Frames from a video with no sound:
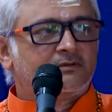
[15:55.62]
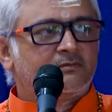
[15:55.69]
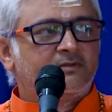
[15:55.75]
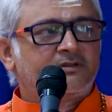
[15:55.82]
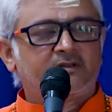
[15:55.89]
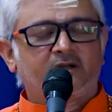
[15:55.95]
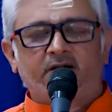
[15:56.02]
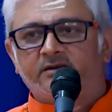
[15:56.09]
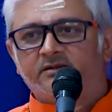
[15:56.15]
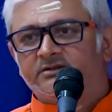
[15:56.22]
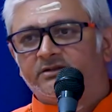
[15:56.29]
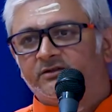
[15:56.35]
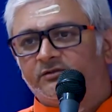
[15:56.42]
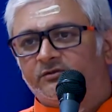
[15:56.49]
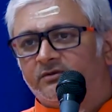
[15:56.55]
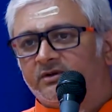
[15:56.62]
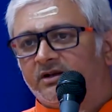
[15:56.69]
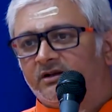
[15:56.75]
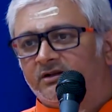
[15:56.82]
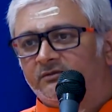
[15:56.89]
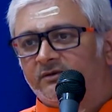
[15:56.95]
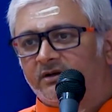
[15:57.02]
Mitrananji used to tell
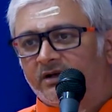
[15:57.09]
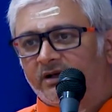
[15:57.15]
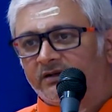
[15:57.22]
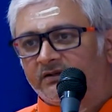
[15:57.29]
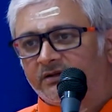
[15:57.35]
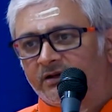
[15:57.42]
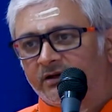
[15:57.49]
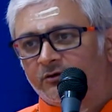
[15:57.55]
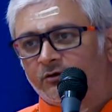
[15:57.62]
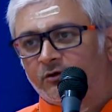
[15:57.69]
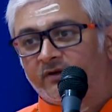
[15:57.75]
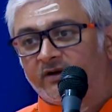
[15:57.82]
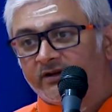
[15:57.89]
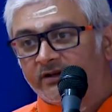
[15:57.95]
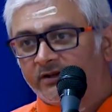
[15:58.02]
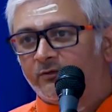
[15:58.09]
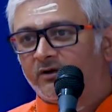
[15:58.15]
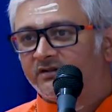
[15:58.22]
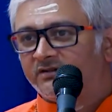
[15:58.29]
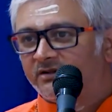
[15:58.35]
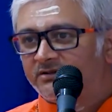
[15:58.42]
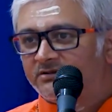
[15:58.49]
us one nice anecdote. When he
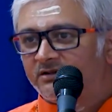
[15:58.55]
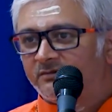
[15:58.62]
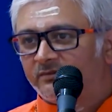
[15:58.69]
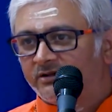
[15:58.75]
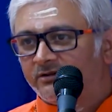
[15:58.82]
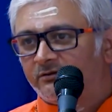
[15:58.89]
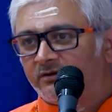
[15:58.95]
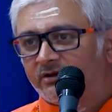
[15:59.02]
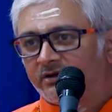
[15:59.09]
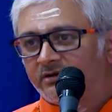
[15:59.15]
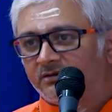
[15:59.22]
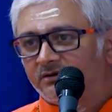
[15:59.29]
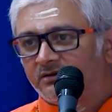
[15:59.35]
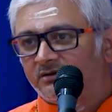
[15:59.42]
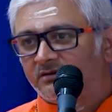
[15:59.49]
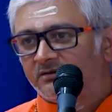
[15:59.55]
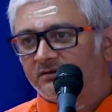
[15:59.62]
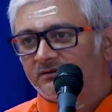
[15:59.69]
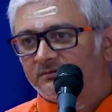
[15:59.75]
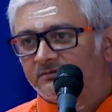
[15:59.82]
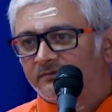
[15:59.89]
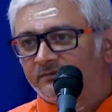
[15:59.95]
was in Chinmaya Yuva Kendra,
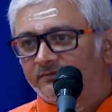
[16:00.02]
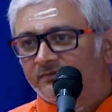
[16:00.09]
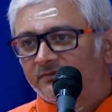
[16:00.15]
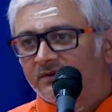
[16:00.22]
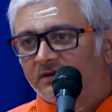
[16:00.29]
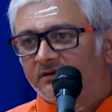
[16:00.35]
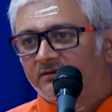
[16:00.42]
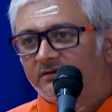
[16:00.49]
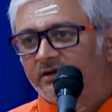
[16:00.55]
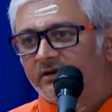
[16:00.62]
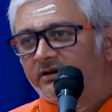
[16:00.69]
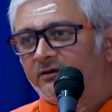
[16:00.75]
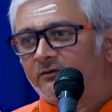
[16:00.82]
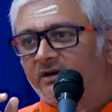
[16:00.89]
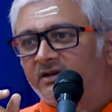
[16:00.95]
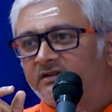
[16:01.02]
they did one